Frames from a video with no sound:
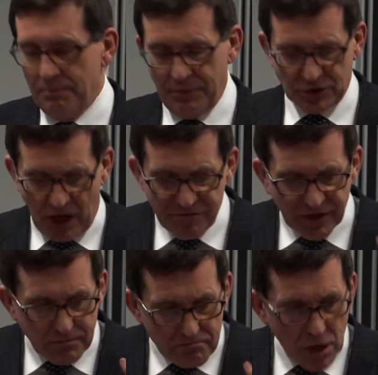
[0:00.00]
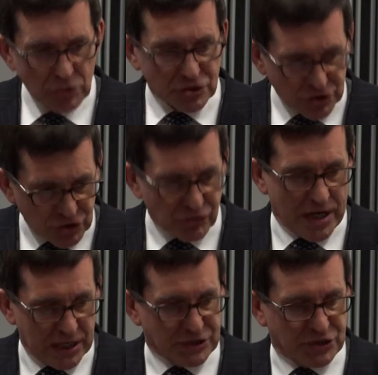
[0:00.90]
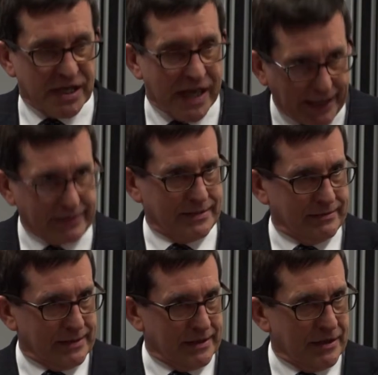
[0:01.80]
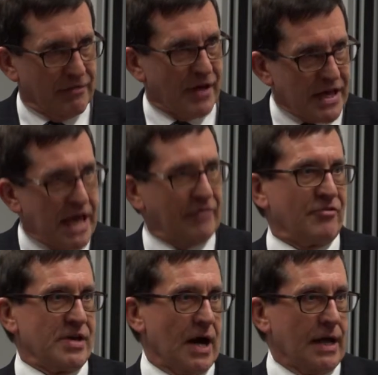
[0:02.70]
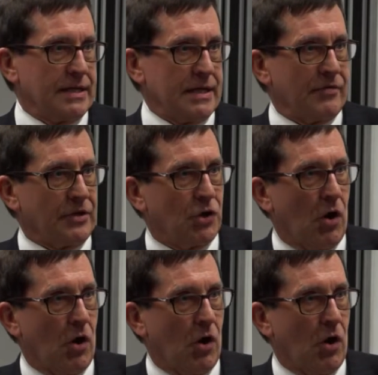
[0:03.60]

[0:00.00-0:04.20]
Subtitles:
Because I think most Australians get they get the idea that